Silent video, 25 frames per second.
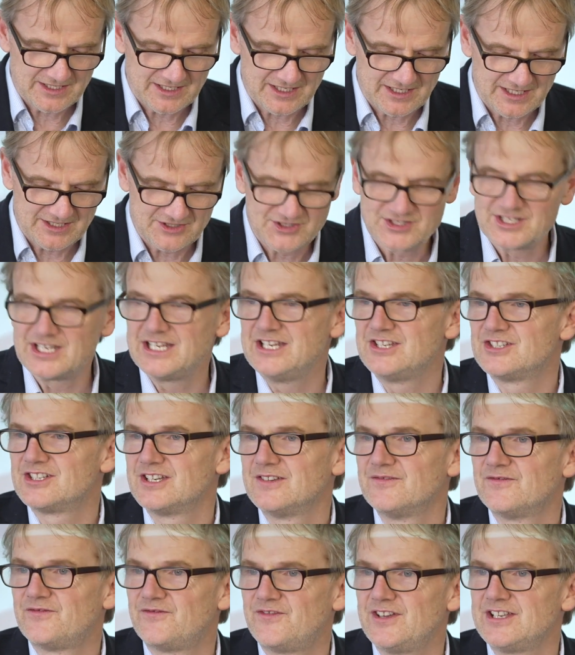His
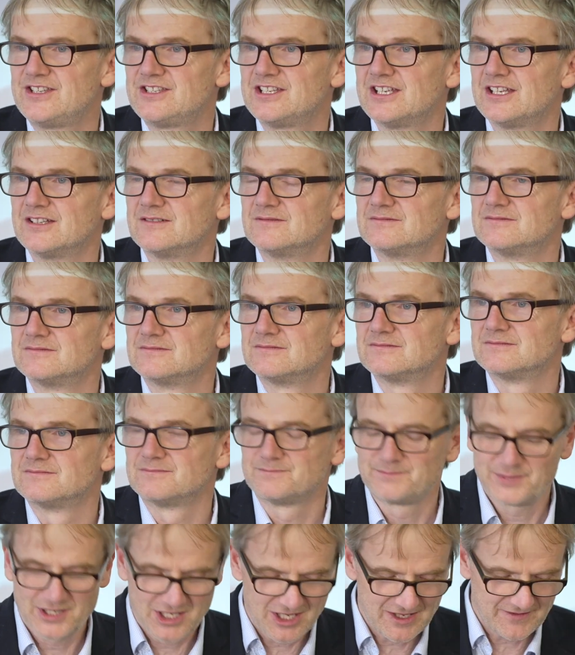teaching fit it
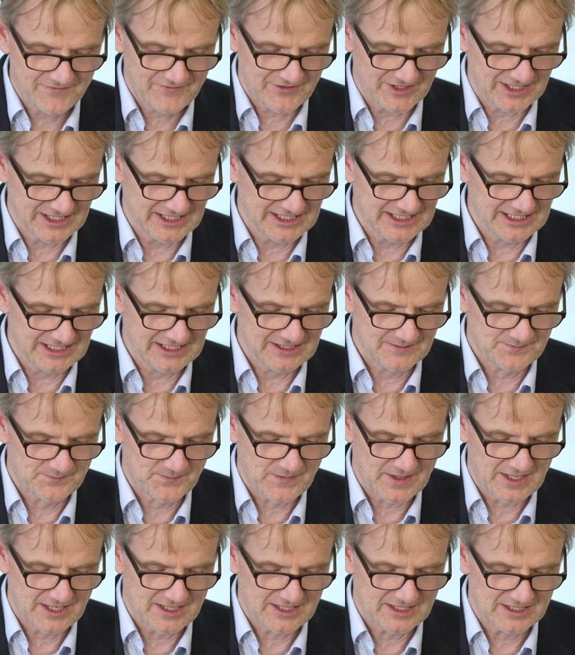perfectly.
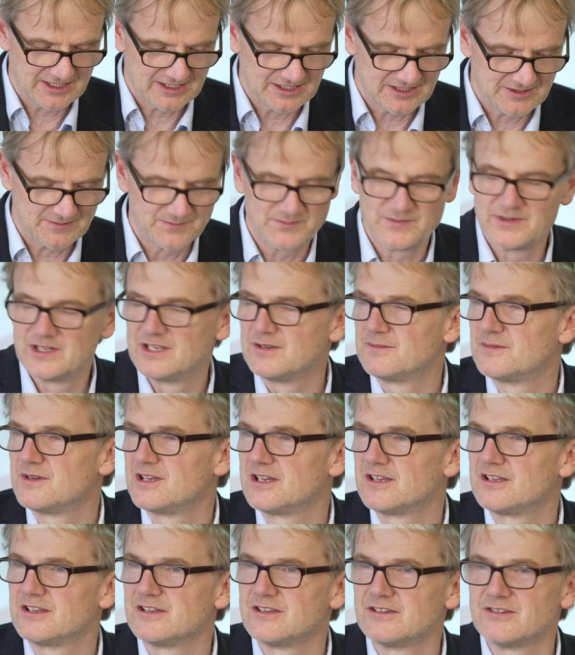
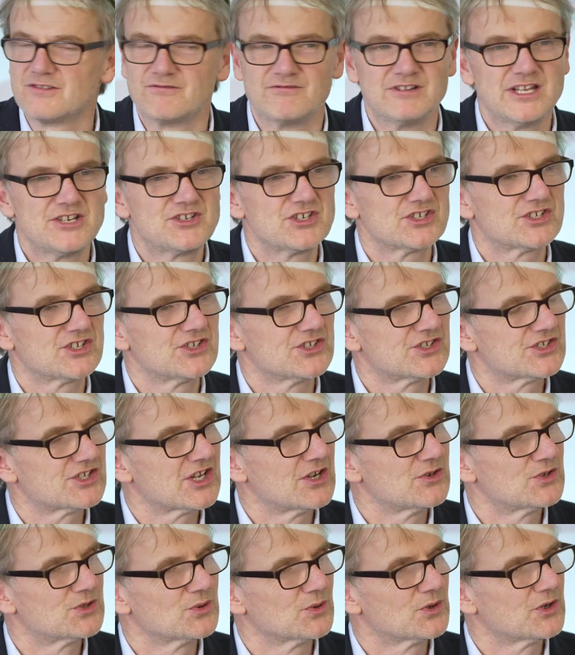The religious and
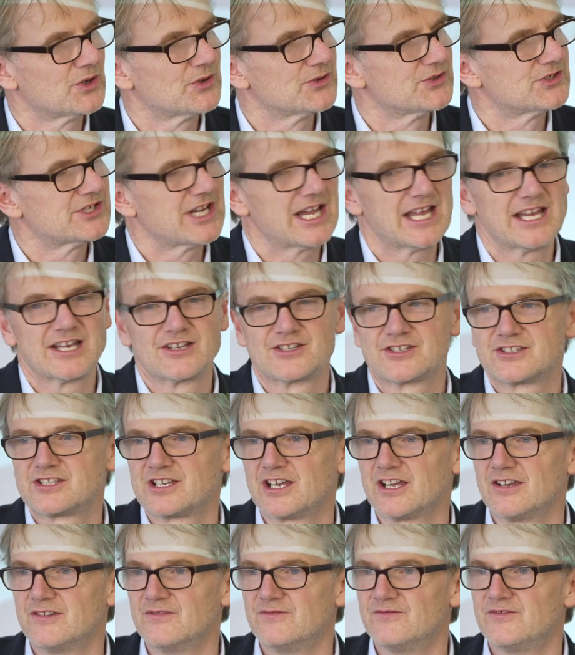social context
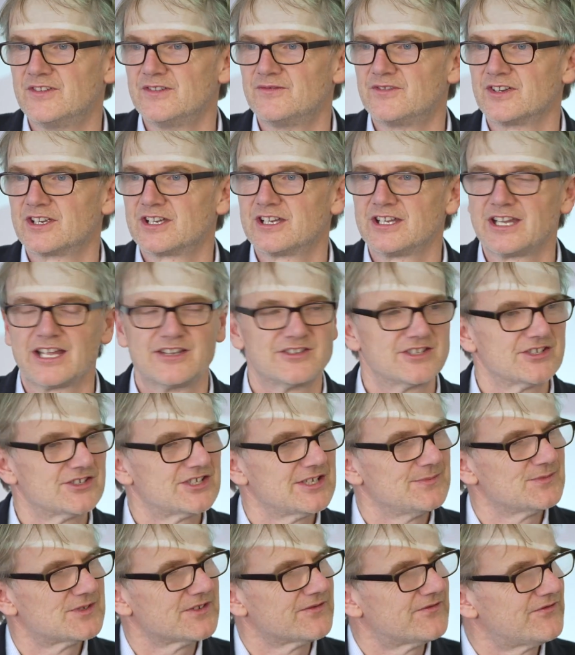and Vivekananda
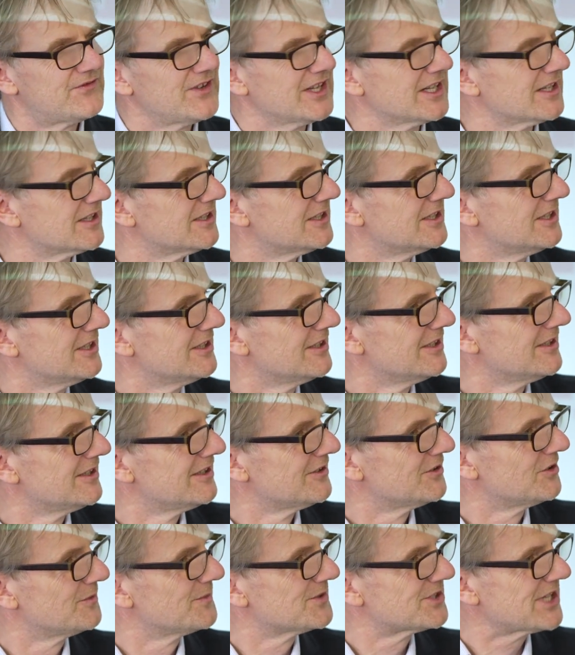seemed to fit
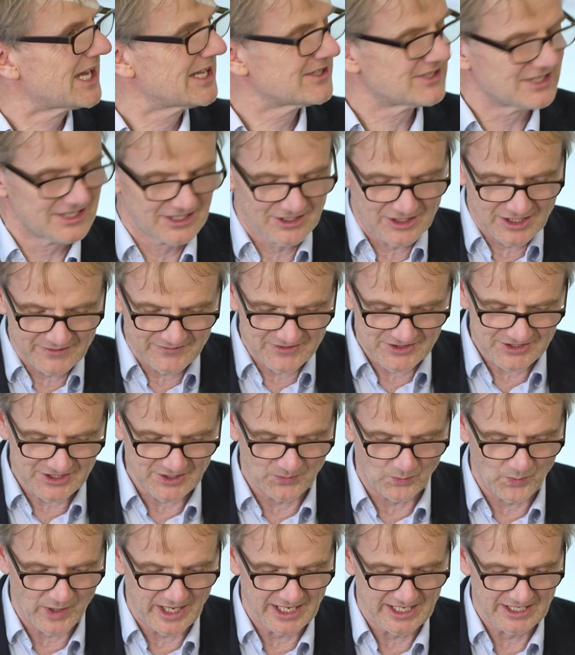almost hand in glove in
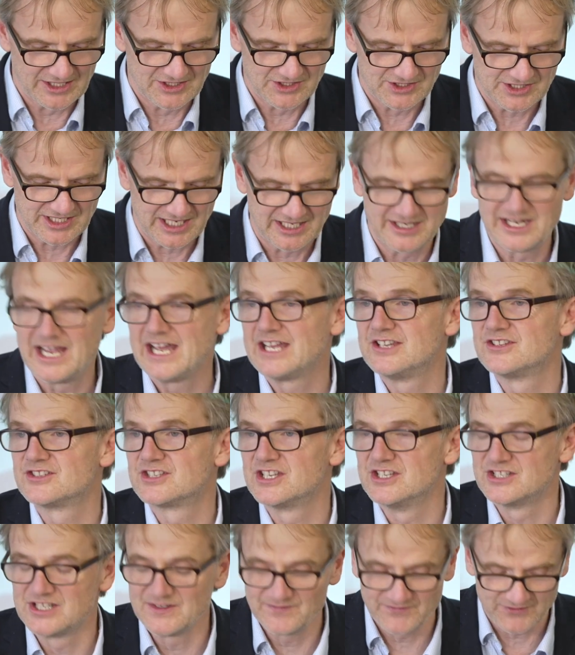some ways, and hence
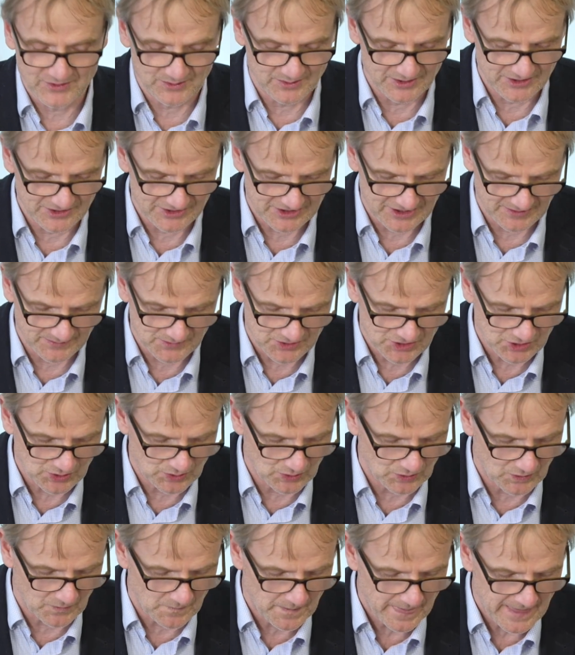his influence, I'm
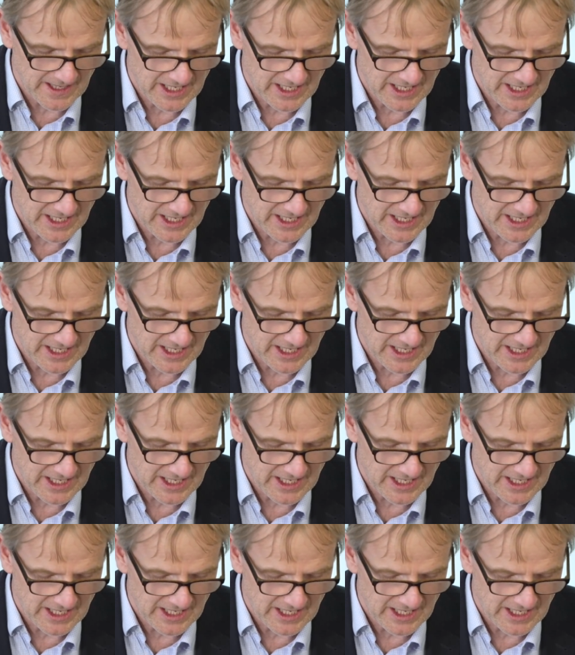sure.